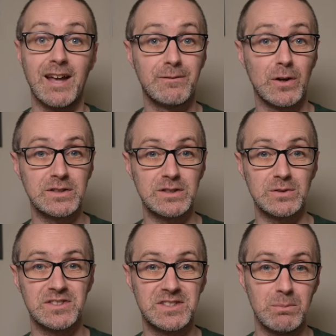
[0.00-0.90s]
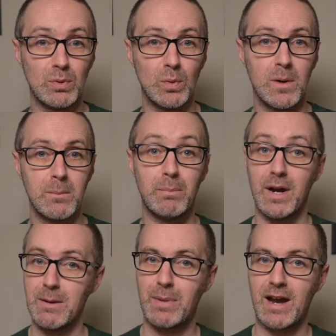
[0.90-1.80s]
and focusing on simple
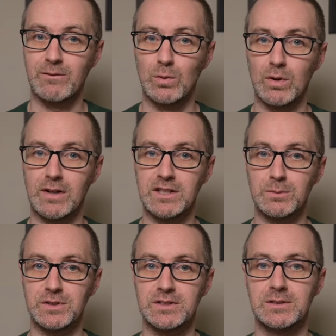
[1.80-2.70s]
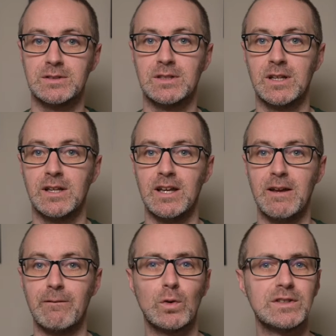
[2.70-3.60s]
but impactful arrangements.
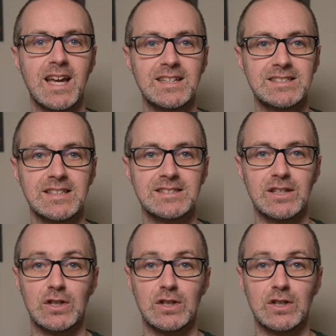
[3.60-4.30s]
It avoids excess that